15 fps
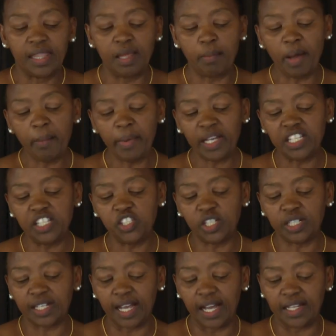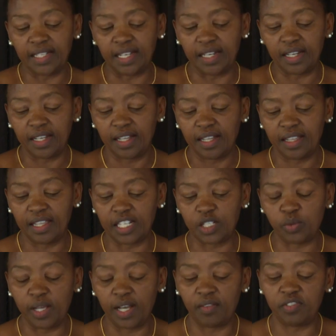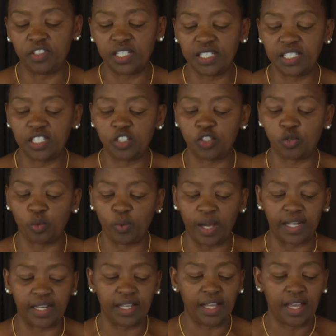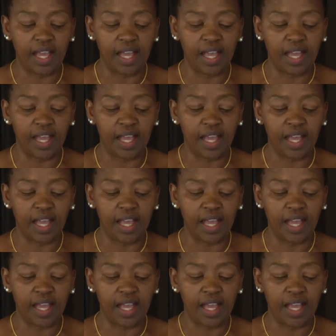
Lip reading: The Mama Kitchen Garden that we have just toured,